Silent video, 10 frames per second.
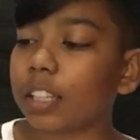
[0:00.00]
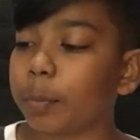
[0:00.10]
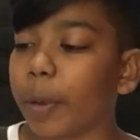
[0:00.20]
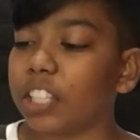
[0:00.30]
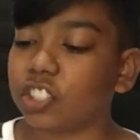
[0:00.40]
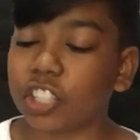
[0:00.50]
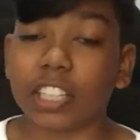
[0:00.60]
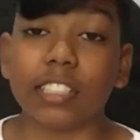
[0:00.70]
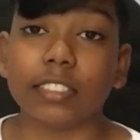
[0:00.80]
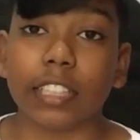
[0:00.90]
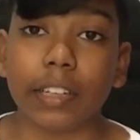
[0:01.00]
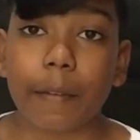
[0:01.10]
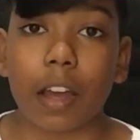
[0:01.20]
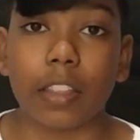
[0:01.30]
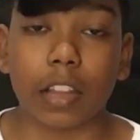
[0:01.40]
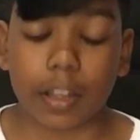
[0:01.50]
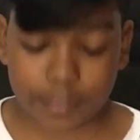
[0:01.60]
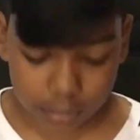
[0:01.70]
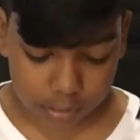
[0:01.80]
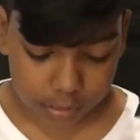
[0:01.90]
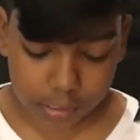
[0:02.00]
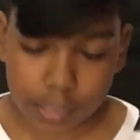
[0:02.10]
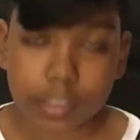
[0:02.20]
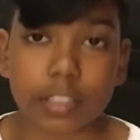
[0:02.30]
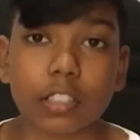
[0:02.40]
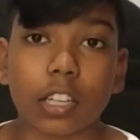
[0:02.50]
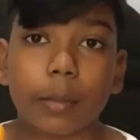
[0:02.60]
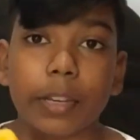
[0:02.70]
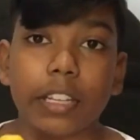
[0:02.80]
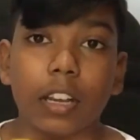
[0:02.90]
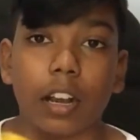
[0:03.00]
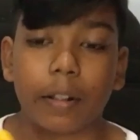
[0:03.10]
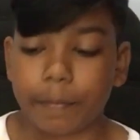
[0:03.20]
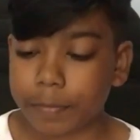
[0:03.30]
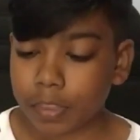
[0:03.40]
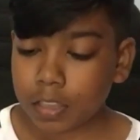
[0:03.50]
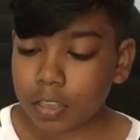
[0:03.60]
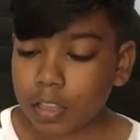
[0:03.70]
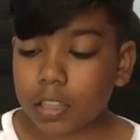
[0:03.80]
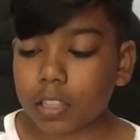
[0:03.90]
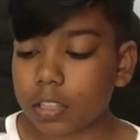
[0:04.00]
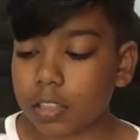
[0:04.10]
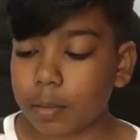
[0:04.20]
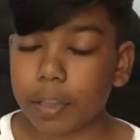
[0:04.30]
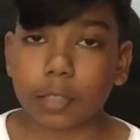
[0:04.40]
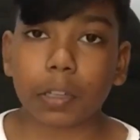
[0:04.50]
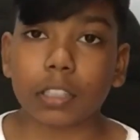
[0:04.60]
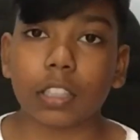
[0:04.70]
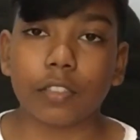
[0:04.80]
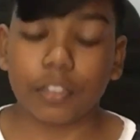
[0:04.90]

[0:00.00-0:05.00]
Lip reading: just bite straight into it, and this is gonna be the best part of the